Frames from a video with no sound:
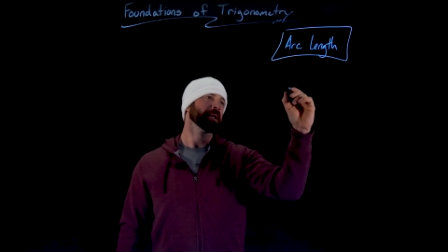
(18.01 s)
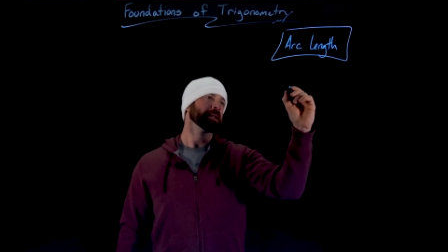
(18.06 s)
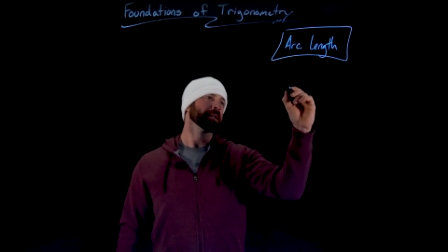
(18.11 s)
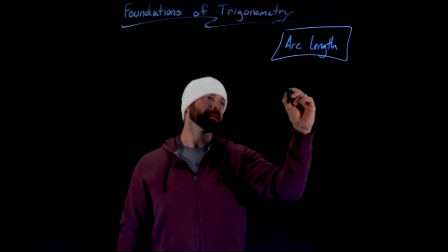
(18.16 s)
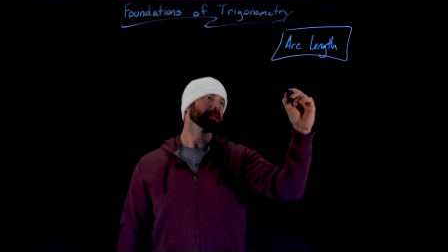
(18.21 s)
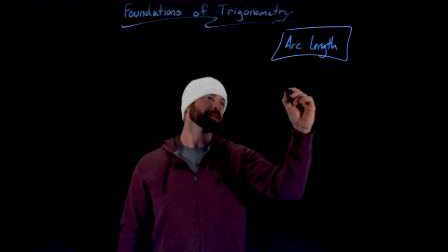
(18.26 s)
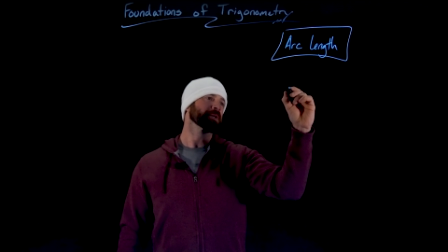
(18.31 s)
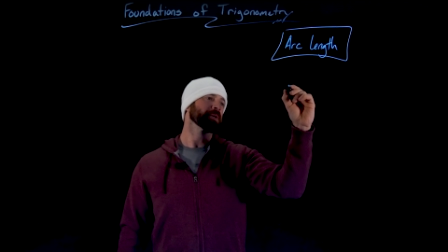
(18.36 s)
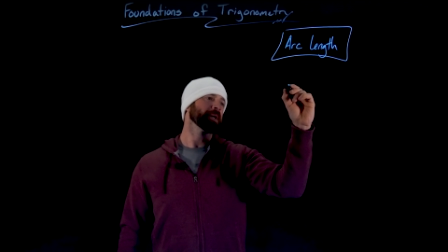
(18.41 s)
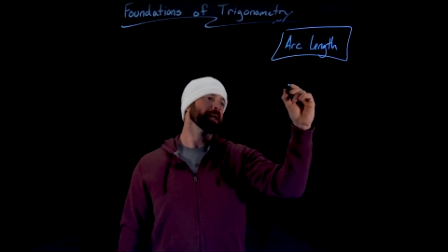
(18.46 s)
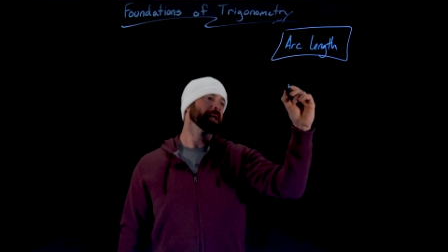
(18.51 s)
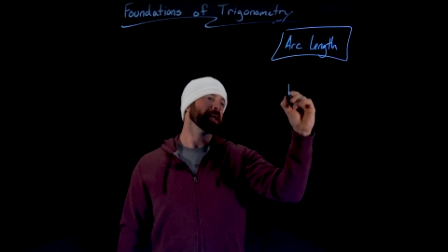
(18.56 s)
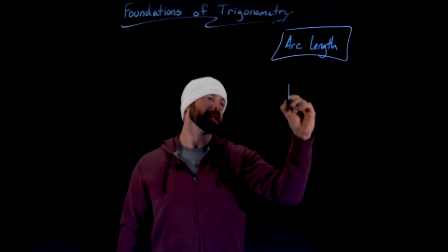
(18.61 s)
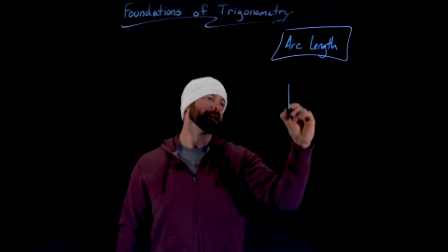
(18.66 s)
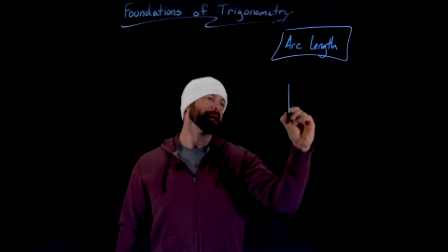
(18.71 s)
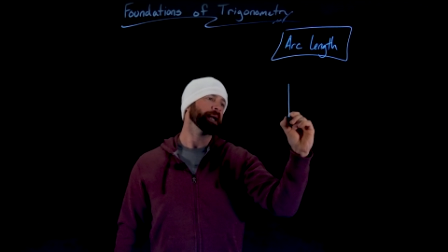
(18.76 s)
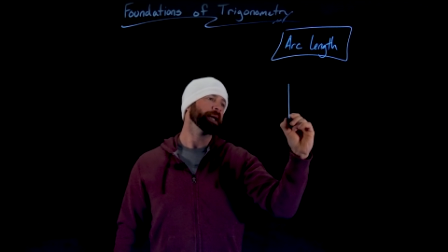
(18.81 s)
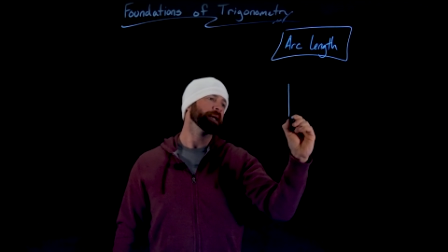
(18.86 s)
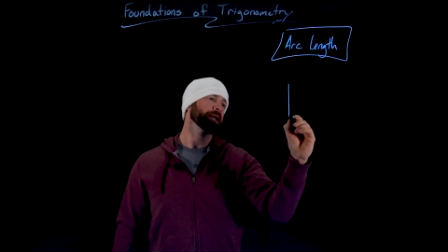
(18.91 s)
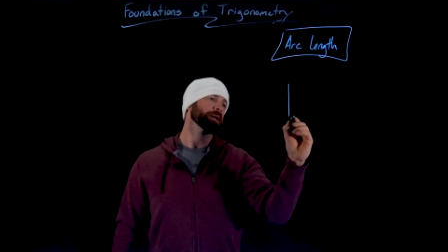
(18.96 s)
Let's create a
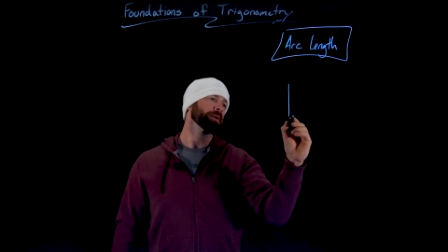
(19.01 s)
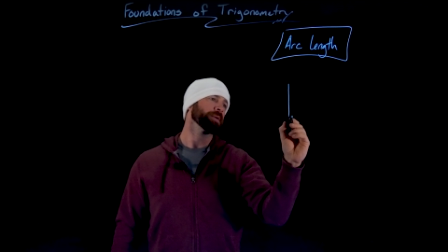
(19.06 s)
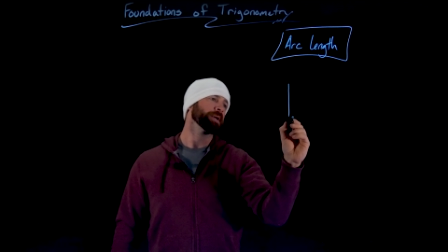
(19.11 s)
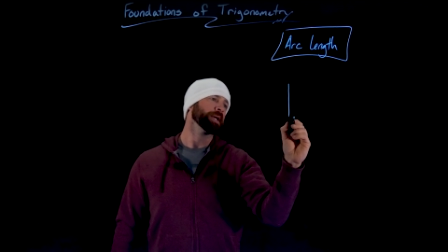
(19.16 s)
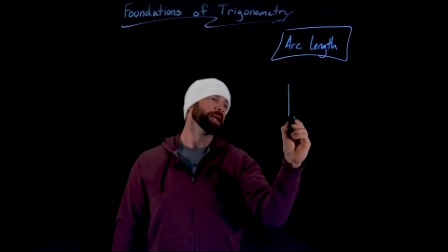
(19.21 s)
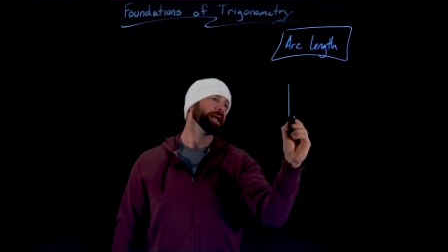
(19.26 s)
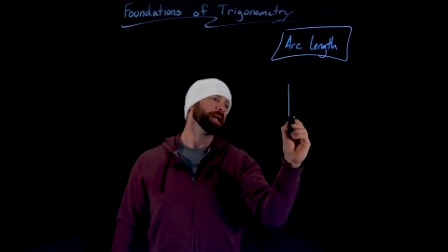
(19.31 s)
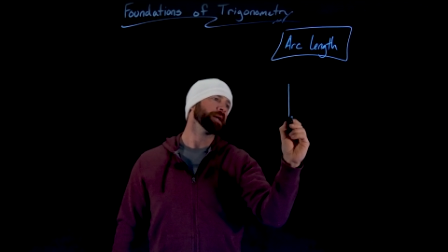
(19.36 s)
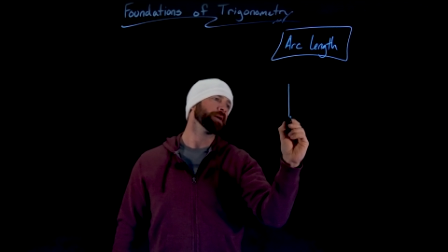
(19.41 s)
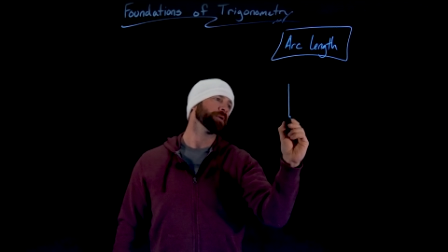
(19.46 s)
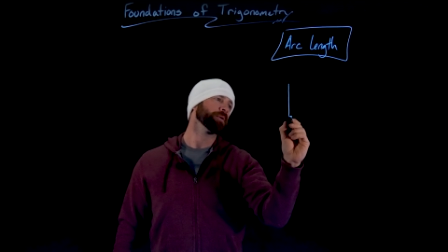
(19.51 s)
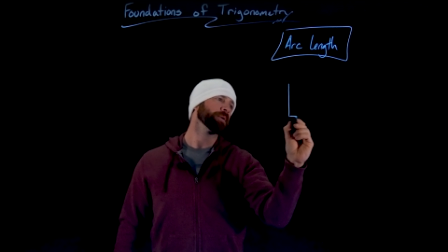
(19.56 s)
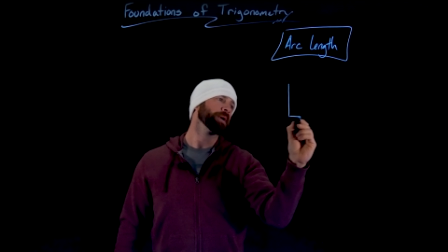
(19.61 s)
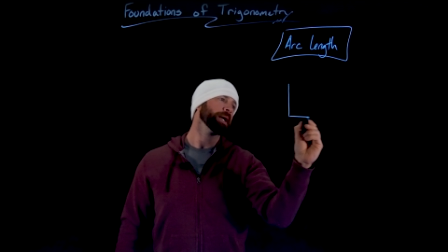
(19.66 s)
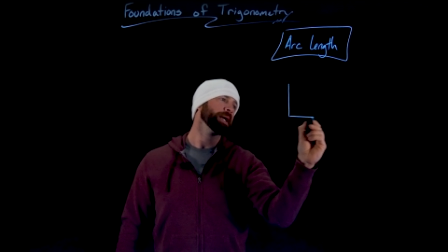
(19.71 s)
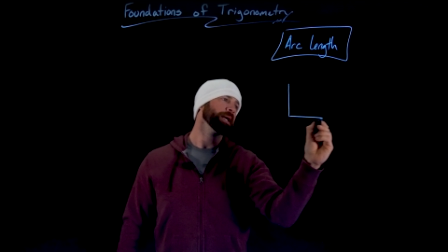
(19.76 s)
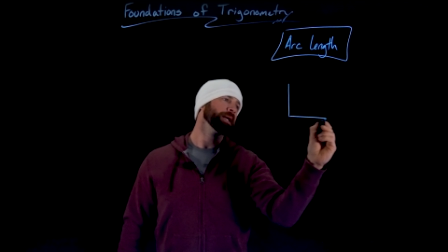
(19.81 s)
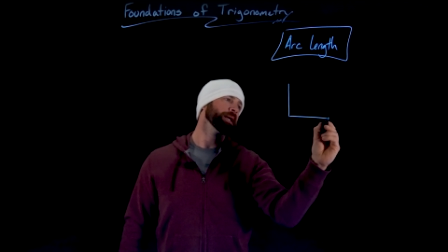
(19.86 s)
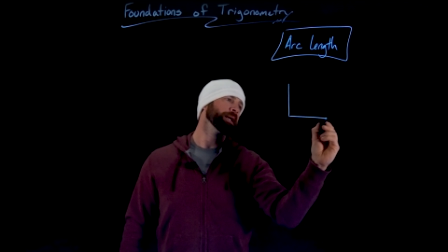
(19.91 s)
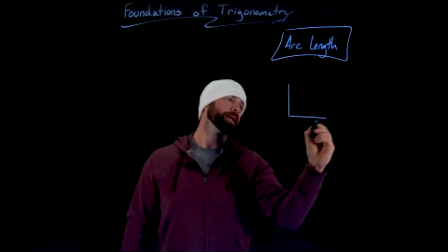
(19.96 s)
90 degree angle
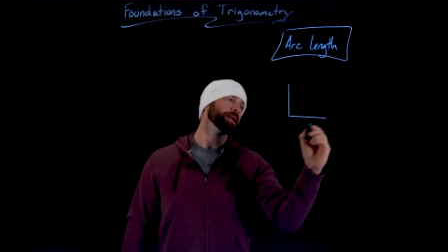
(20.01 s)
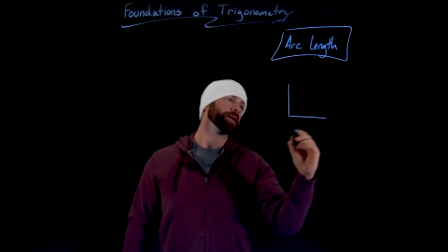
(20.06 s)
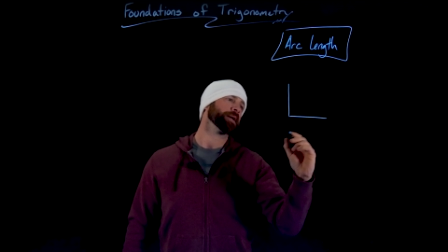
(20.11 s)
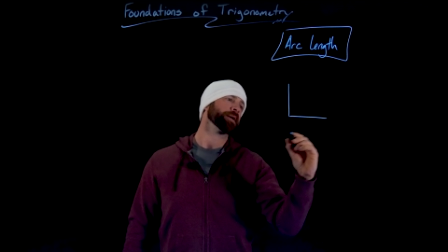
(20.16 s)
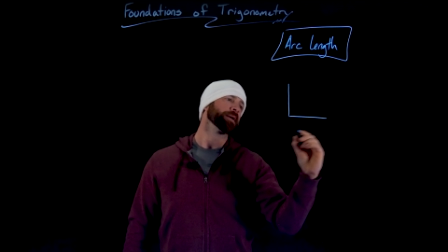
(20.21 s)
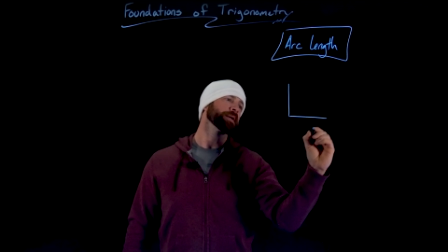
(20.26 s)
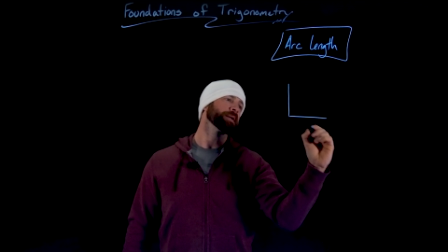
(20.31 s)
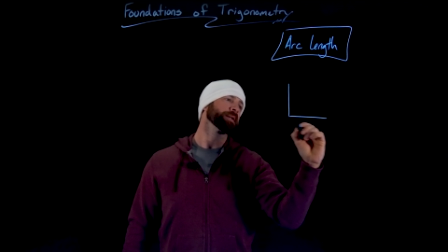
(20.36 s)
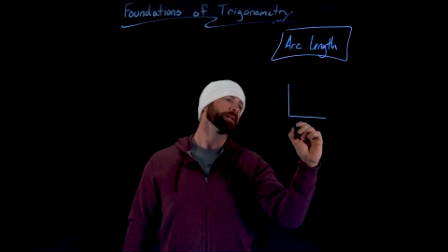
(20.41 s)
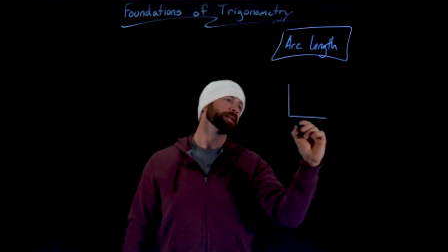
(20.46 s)
right here.